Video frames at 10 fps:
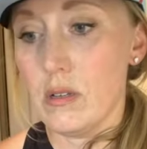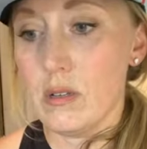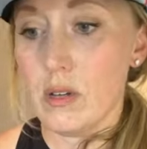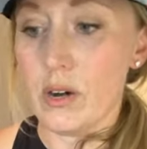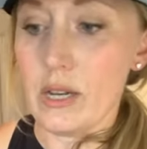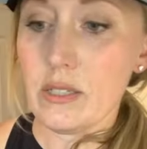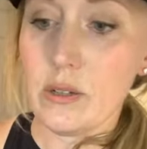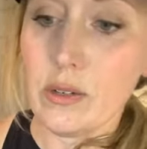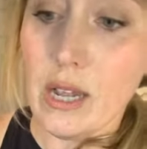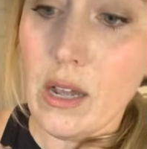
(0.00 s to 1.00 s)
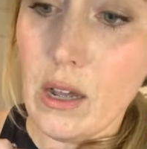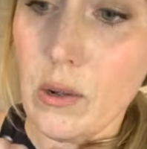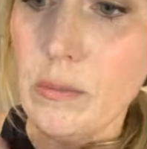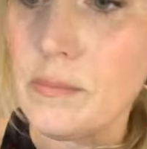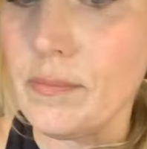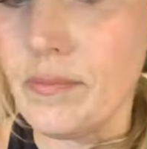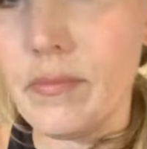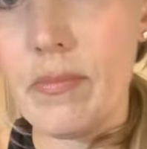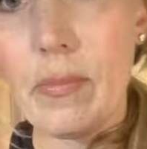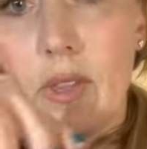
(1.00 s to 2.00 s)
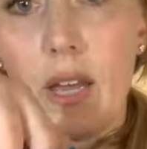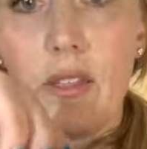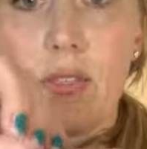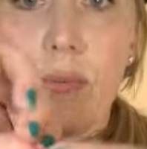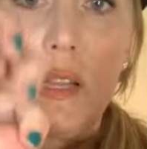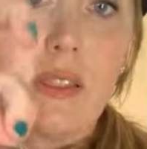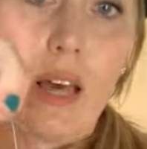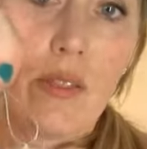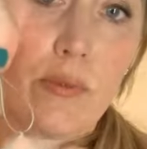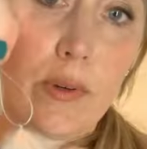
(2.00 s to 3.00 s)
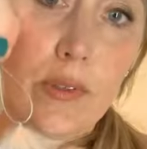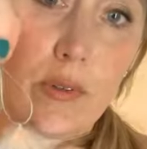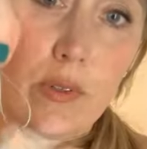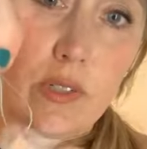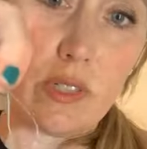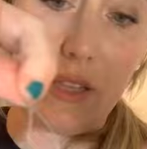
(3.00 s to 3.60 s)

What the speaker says: all right, so now I thread that through so it looks like